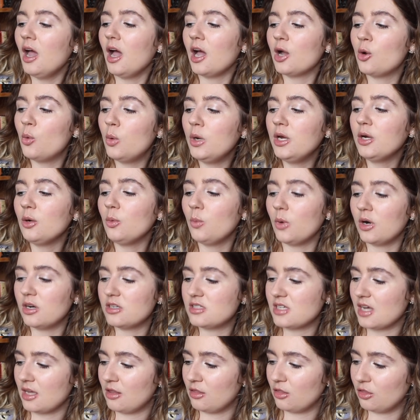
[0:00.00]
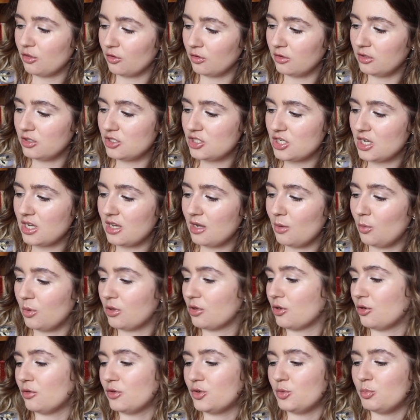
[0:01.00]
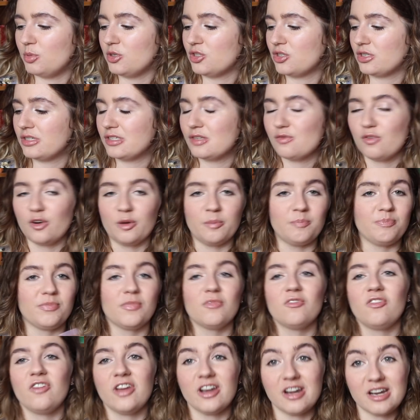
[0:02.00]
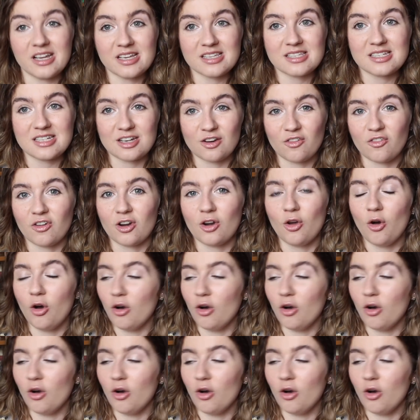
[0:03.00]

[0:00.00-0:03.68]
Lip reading: a queer words anthology with contributions from various different